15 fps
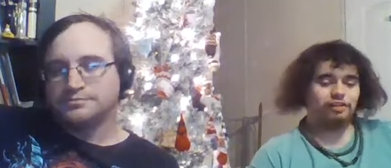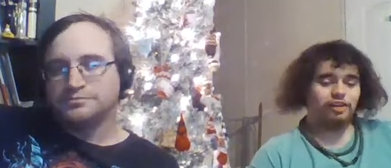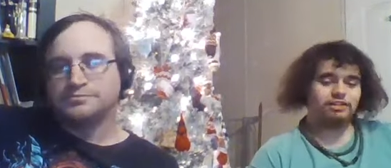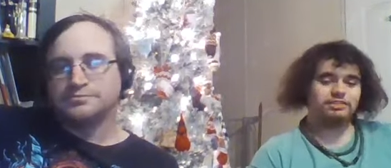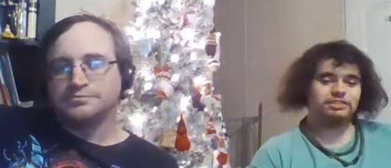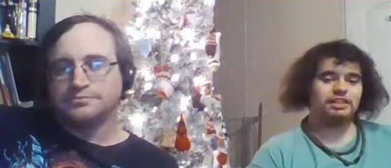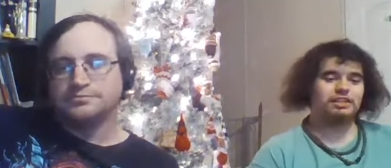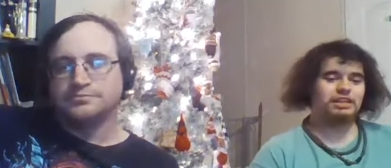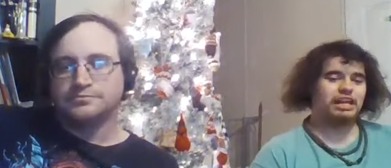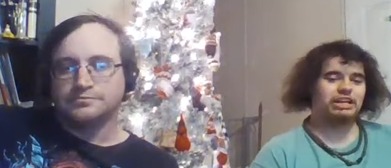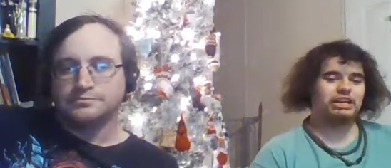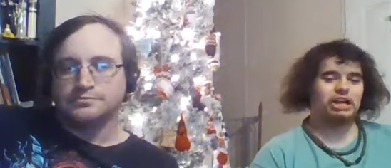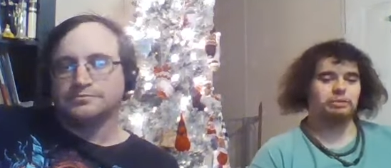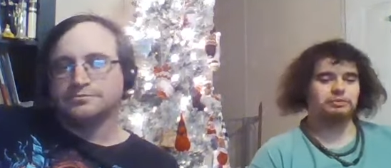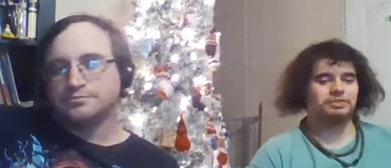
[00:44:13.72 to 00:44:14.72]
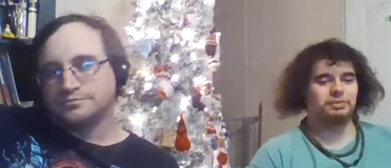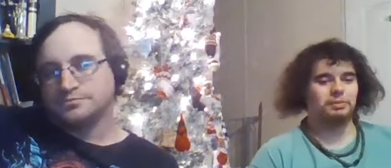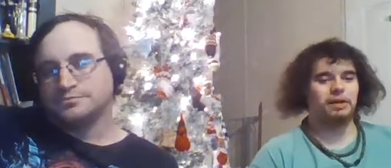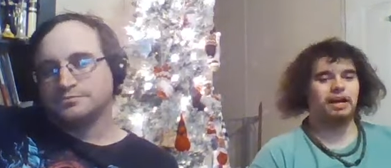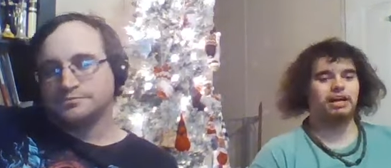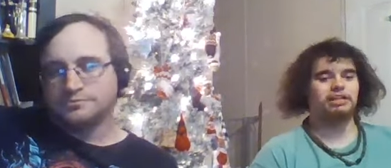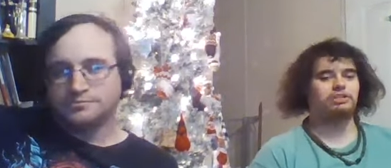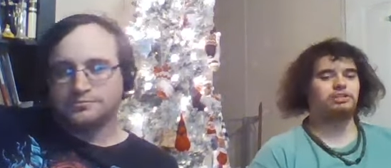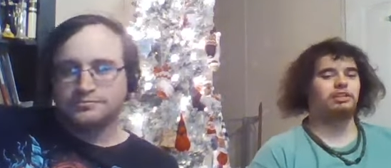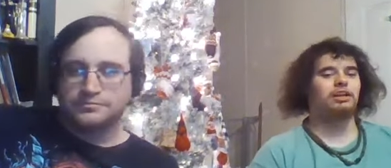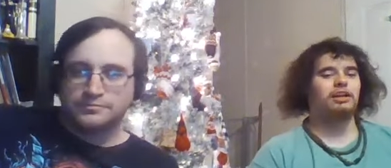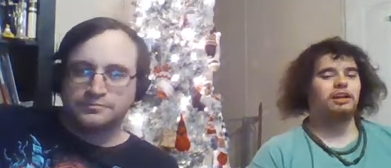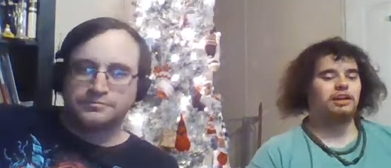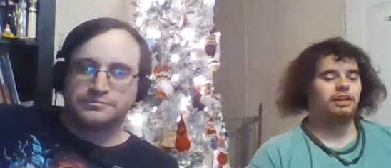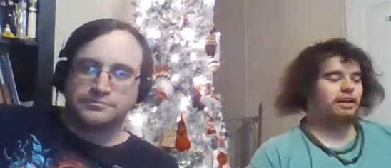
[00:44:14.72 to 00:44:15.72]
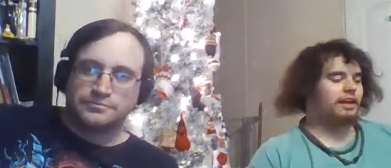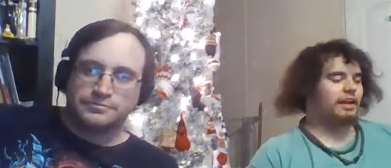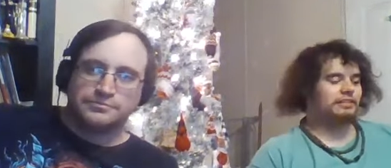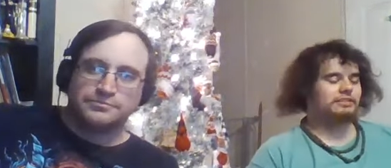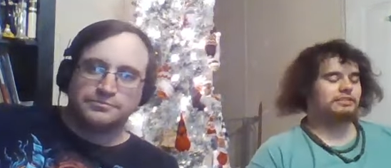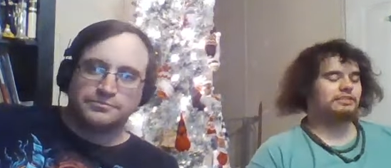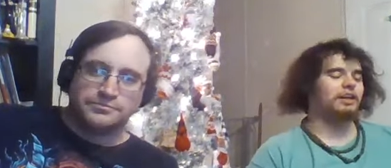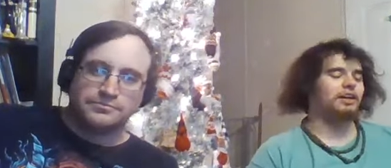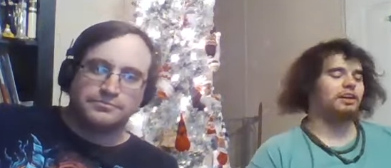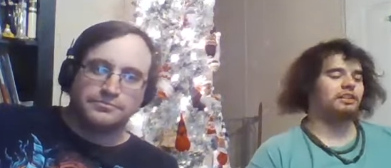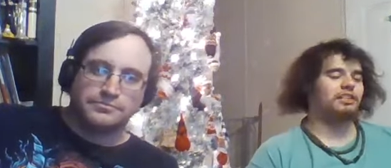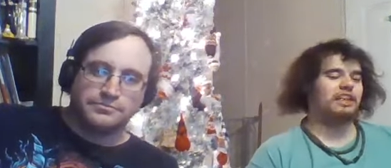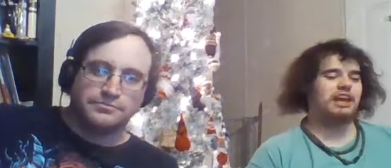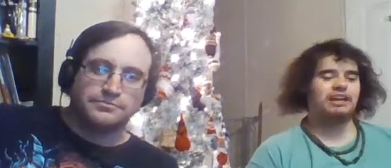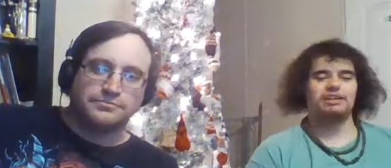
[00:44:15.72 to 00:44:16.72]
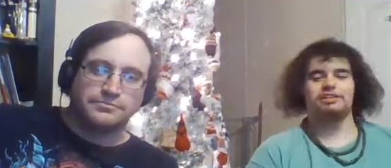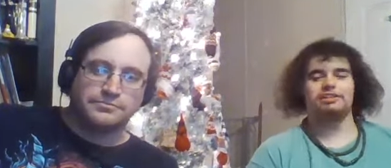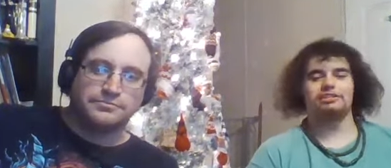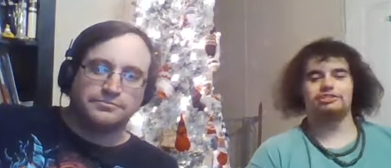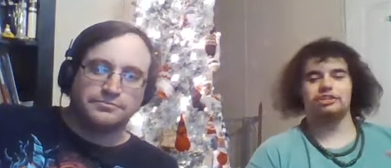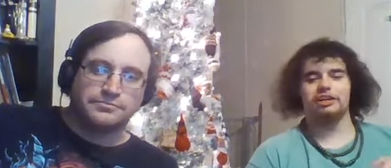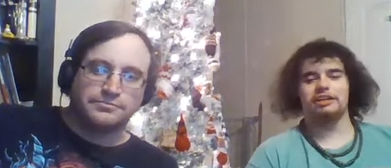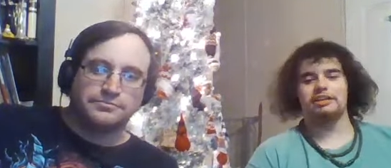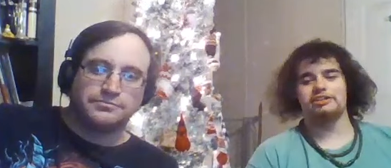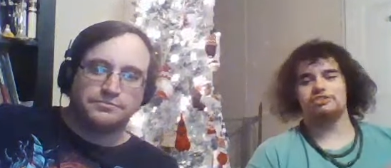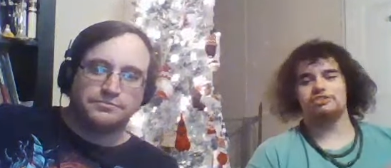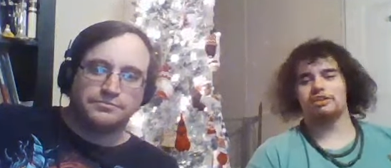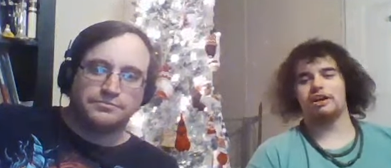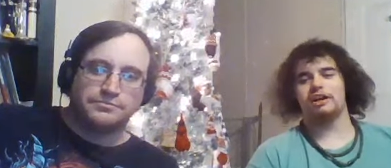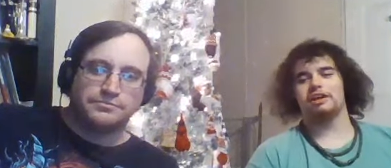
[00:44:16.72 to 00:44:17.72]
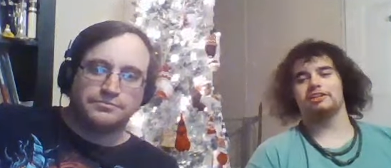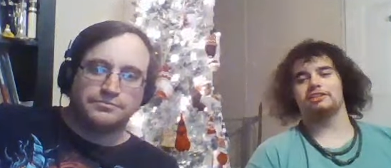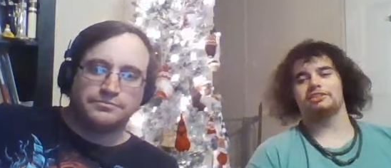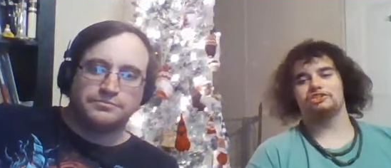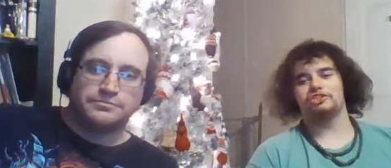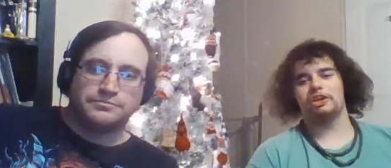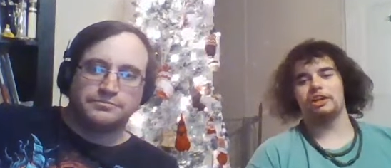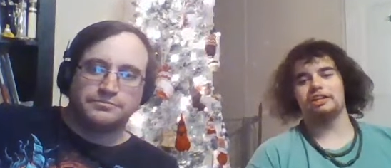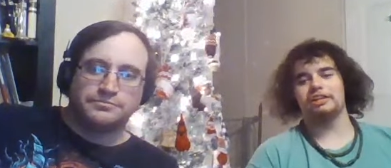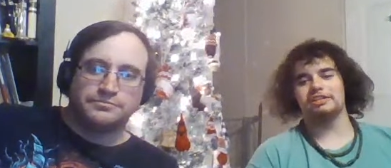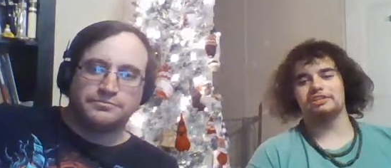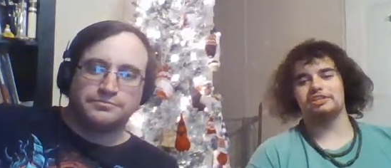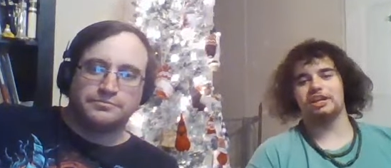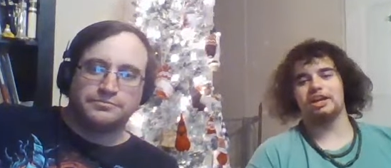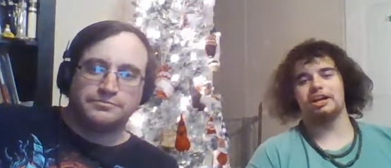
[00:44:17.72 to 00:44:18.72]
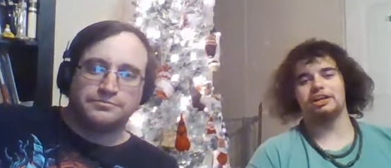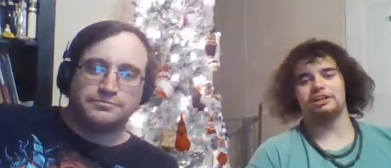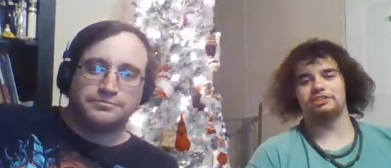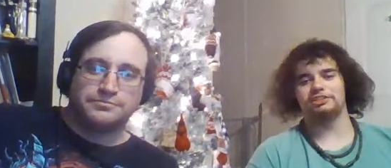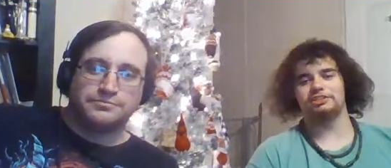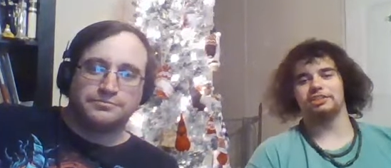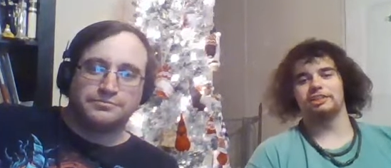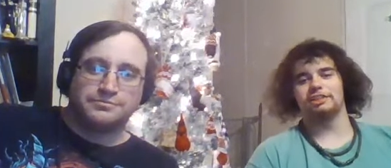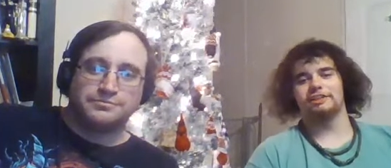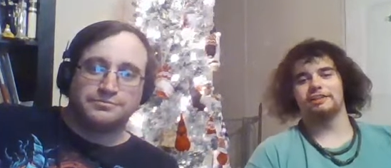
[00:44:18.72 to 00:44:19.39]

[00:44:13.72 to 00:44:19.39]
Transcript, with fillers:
Speaker 1: First thing that comes to mind it's uh, the end of the Drake and Josh, Drake and Josh.